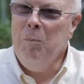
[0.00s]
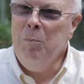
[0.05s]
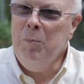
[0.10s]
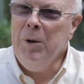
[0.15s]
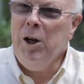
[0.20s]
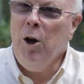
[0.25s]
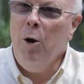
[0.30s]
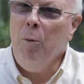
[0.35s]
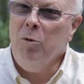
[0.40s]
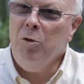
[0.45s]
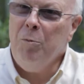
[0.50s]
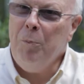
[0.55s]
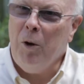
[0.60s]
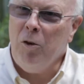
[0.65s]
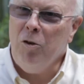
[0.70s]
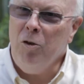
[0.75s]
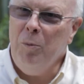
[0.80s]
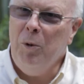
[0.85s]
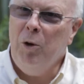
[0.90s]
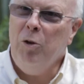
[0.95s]
becomes
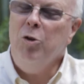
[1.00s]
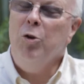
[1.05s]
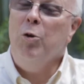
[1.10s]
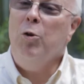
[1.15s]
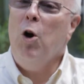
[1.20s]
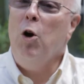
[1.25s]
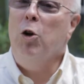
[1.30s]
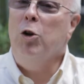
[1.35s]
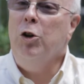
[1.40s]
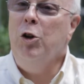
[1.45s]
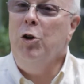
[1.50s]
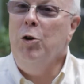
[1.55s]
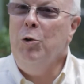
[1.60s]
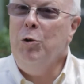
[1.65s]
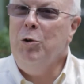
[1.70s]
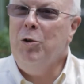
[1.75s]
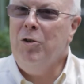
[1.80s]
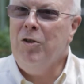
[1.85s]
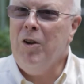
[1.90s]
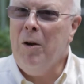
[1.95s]
possible to
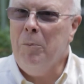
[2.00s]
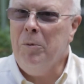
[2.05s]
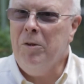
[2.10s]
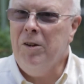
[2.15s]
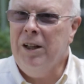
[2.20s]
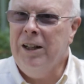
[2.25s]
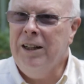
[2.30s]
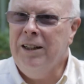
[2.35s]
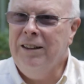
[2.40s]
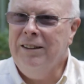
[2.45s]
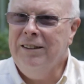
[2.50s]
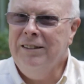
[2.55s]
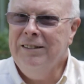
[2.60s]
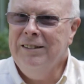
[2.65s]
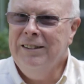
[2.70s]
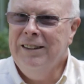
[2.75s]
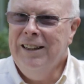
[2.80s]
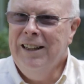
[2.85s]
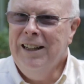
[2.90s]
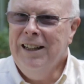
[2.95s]
conclude something
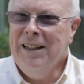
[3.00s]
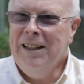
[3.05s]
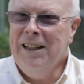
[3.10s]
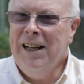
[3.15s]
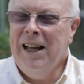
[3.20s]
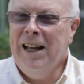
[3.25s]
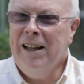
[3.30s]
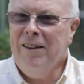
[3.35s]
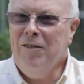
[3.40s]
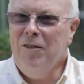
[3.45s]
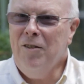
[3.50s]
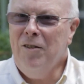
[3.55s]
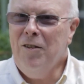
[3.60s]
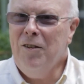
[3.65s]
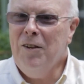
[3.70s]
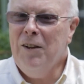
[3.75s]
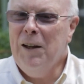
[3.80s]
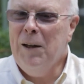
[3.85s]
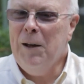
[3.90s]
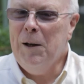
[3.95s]

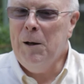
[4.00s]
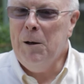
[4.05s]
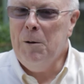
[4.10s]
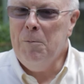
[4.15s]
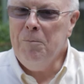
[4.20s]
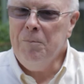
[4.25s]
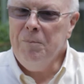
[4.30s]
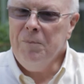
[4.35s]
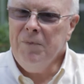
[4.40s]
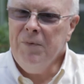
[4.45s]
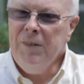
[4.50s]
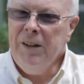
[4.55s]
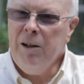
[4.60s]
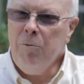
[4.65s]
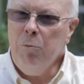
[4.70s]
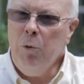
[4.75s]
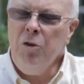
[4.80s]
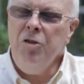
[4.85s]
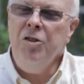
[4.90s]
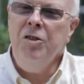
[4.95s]
that
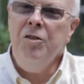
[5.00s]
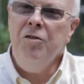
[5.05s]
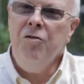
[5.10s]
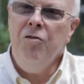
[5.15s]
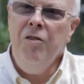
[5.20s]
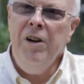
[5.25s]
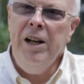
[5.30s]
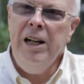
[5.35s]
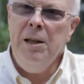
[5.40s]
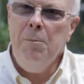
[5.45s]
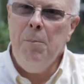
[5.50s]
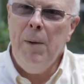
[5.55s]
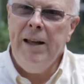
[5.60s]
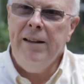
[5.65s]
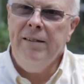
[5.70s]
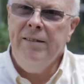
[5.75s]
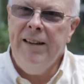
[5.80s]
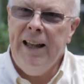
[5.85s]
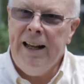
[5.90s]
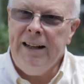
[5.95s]
wasn't really
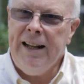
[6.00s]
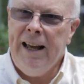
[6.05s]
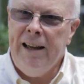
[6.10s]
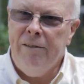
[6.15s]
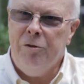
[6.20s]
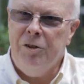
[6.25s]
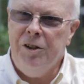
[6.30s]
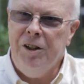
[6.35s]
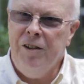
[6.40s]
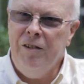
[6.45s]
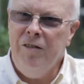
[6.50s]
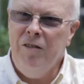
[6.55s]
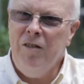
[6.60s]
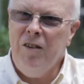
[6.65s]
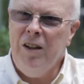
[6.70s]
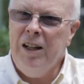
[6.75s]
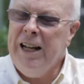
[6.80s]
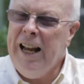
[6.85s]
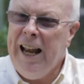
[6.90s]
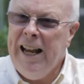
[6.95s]
made that evident
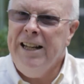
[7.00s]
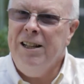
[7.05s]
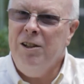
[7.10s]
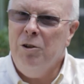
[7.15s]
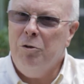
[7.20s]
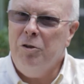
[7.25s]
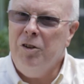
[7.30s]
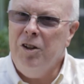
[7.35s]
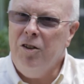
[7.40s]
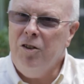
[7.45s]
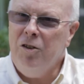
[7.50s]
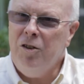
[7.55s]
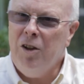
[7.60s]
in any of these